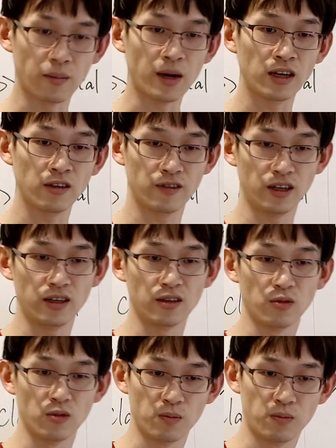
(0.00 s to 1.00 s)
amount of
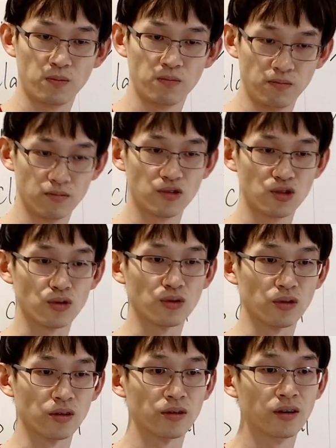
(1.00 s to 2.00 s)
data we
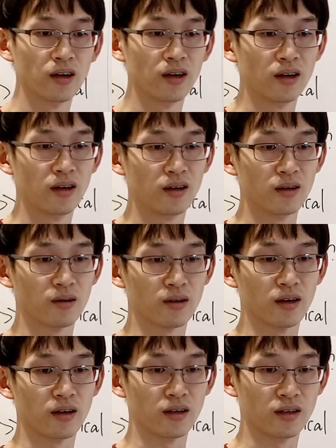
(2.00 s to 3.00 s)
store,
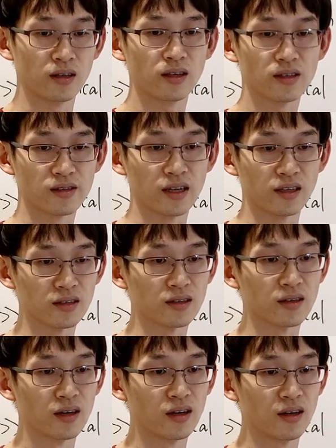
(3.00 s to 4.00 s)
okay, in data center.
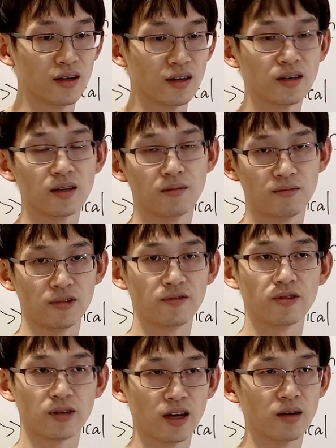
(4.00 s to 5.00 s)
And
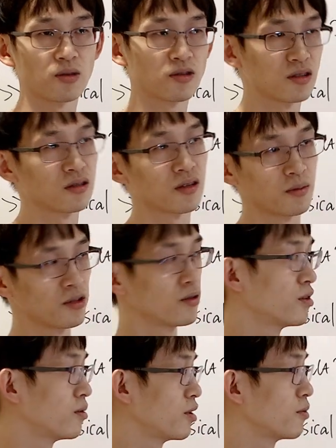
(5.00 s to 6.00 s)
if you count personal
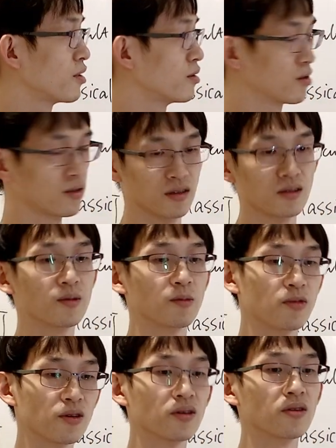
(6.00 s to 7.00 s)
computer, maybe there's a little bit
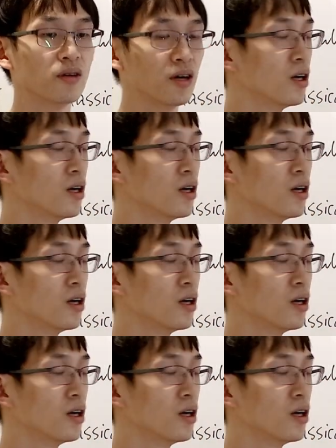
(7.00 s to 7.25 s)
more,